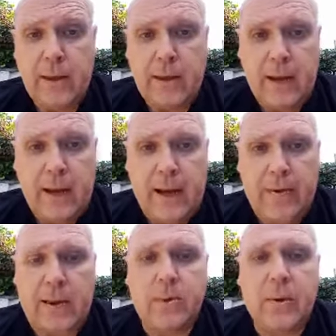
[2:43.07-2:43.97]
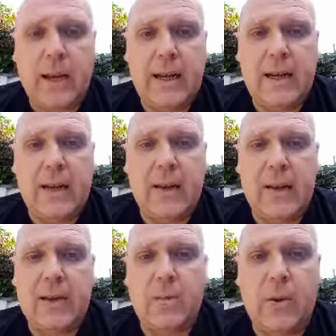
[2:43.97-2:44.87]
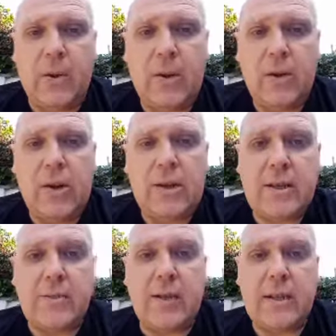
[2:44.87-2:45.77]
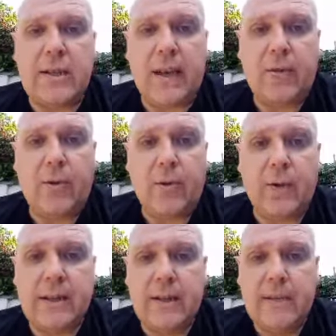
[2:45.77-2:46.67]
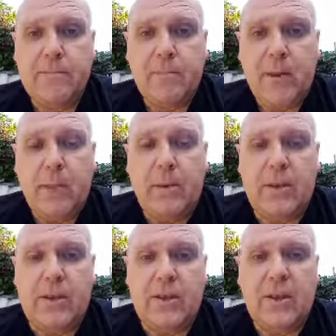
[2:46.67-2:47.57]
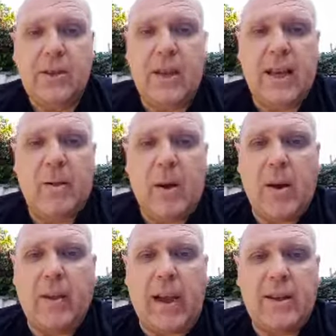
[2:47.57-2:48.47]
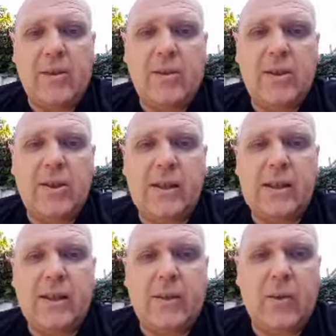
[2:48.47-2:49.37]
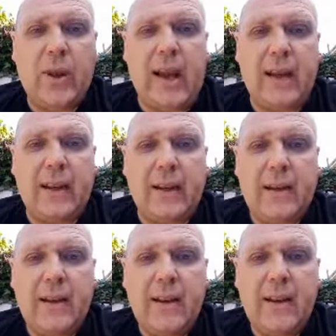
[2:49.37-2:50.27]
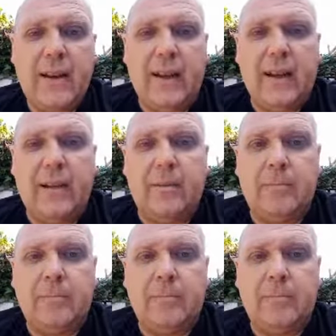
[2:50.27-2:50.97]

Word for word: And that's what he did. That's what the Lord Jesus Christ did for us. But just thinking about that, not just that um,